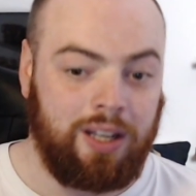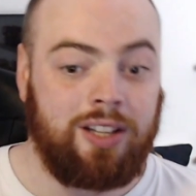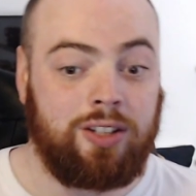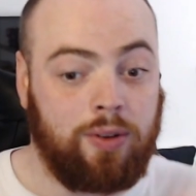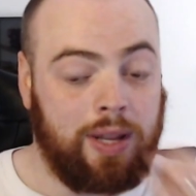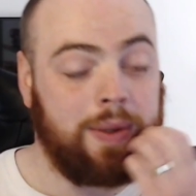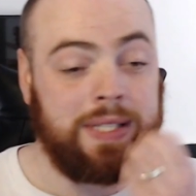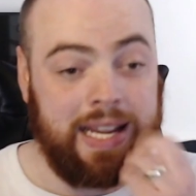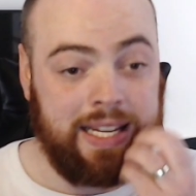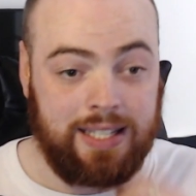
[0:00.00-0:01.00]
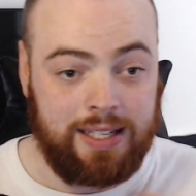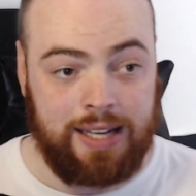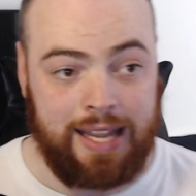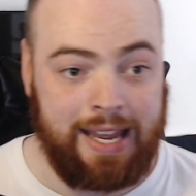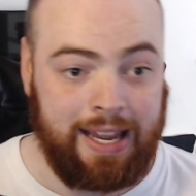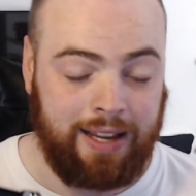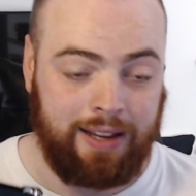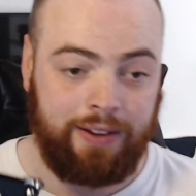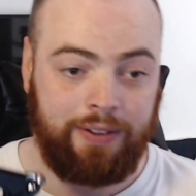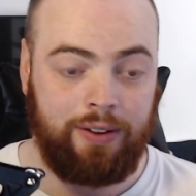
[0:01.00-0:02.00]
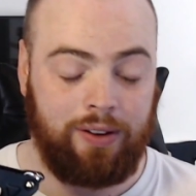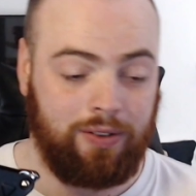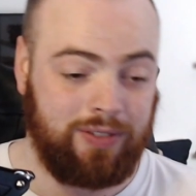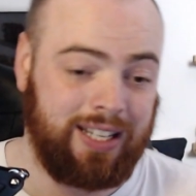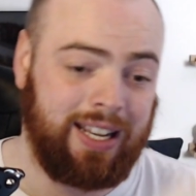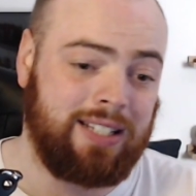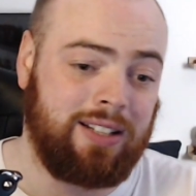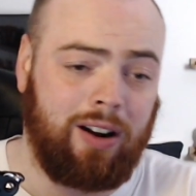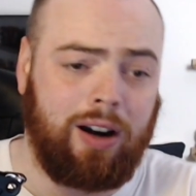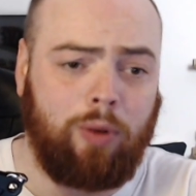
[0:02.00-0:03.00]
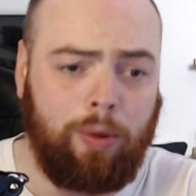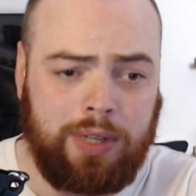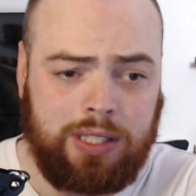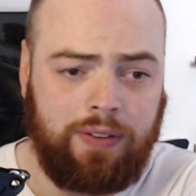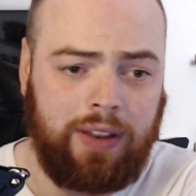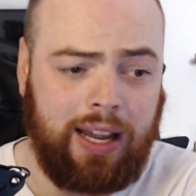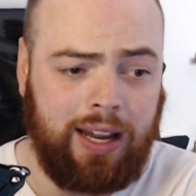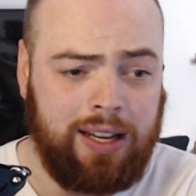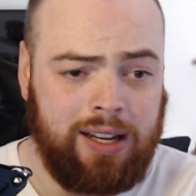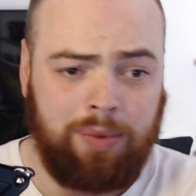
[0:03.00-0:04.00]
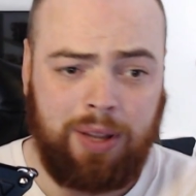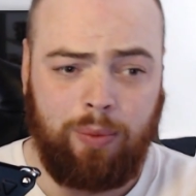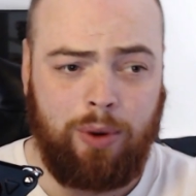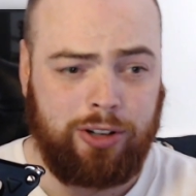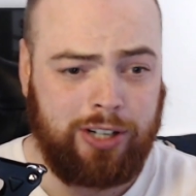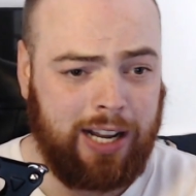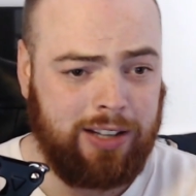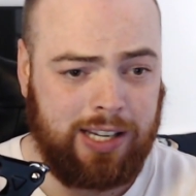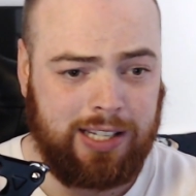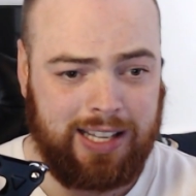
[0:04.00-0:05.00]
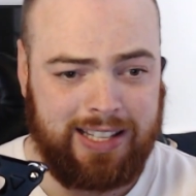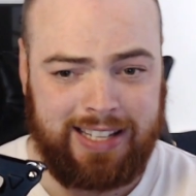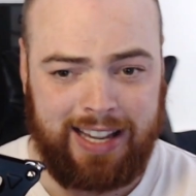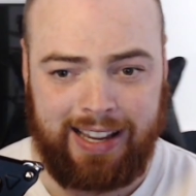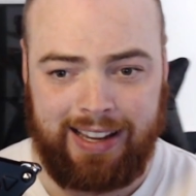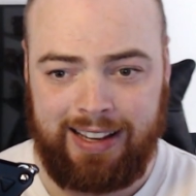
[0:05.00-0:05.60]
So that was nice, and obviously nice and heartwarming and stuff like that. But then Watcher tells us that